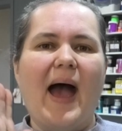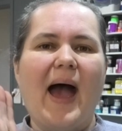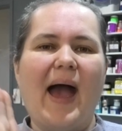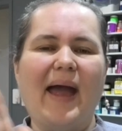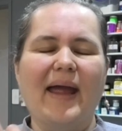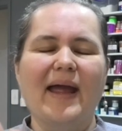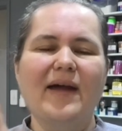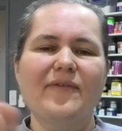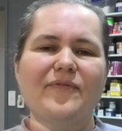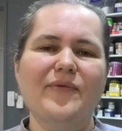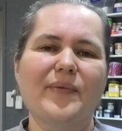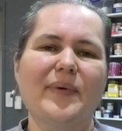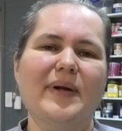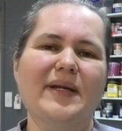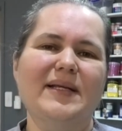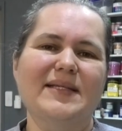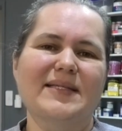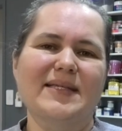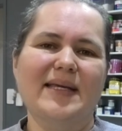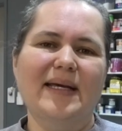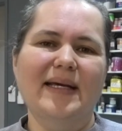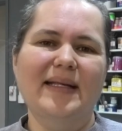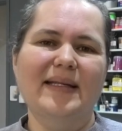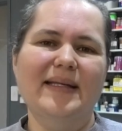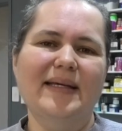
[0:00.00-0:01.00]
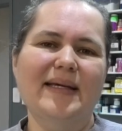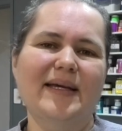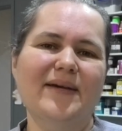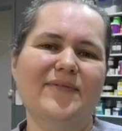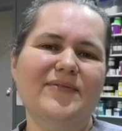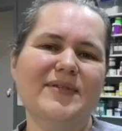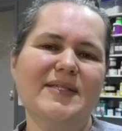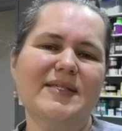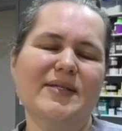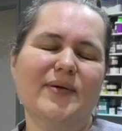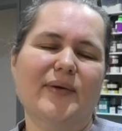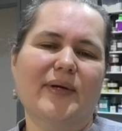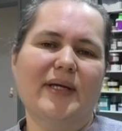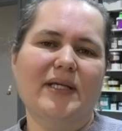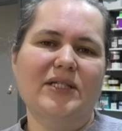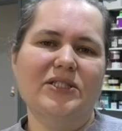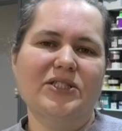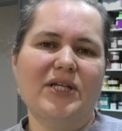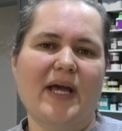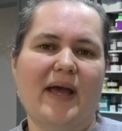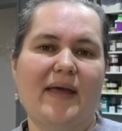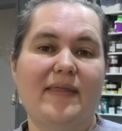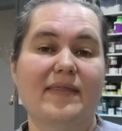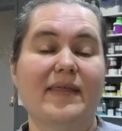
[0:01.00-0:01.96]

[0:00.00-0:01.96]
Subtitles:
Hey everyone, it's Keely here for Soy and Shea,